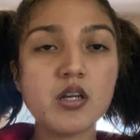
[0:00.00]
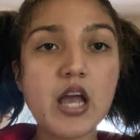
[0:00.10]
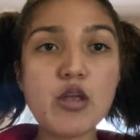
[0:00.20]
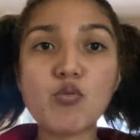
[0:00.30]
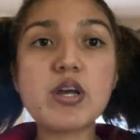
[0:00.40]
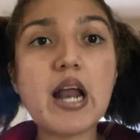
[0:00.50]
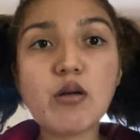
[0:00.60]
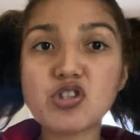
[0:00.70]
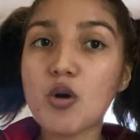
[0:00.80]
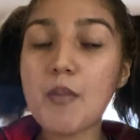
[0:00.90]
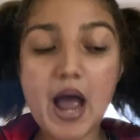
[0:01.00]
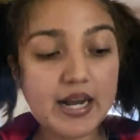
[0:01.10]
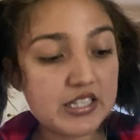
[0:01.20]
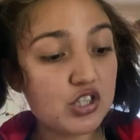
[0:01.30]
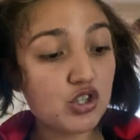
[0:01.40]
and you get out your mind
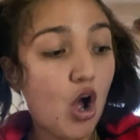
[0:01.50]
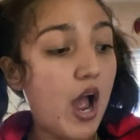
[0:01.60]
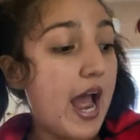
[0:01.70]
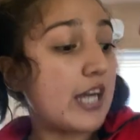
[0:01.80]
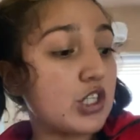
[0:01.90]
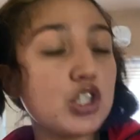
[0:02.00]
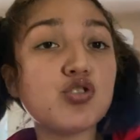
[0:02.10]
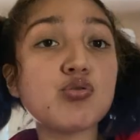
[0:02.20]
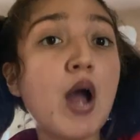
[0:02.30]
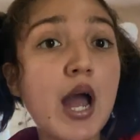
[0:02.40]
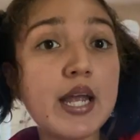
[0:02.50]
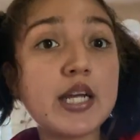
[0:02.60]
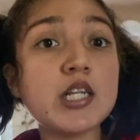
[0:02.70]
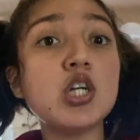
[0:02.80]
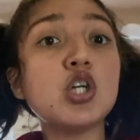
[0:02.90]
and start actually
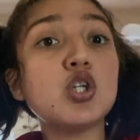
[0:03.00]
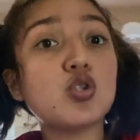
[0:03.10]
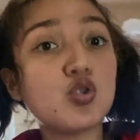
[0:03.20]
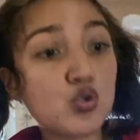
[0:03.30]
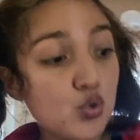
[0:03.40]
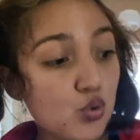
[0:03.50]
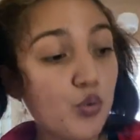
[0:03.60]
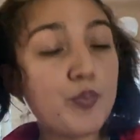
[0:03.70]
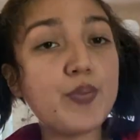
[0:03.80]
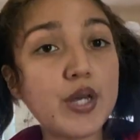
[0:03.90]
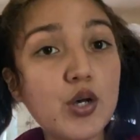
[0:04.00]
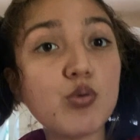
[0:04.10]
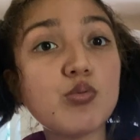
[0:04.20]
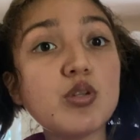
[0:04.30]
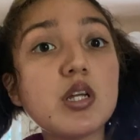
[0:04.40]
trying to
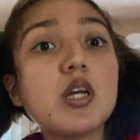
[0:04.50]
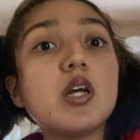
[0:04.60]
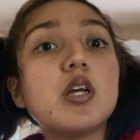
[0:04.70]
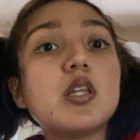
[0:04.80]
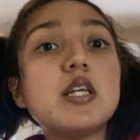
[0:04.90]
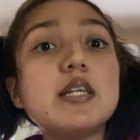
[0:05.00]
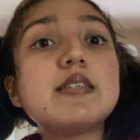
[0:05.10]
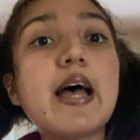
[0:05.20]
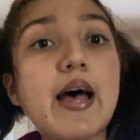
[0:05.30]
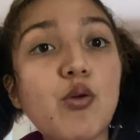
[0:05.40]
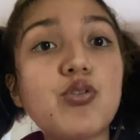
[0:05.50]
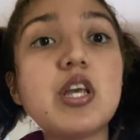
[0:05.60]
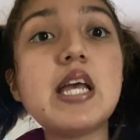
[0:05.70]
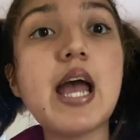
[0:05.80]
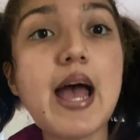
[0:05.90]
build these
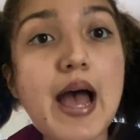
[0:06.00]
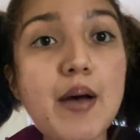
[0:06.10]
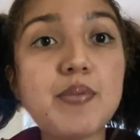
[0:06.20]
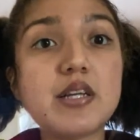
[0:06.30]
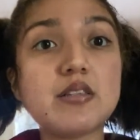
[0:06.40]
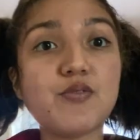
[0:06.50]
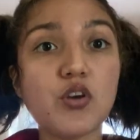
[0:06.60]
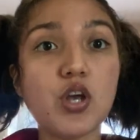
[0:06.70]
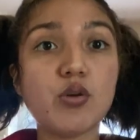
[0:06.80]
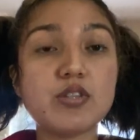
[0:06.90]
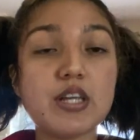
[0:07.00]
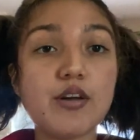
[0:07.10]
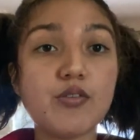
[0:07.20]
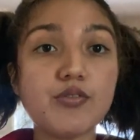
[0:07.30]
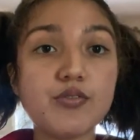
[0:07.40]
healthy habits for yourself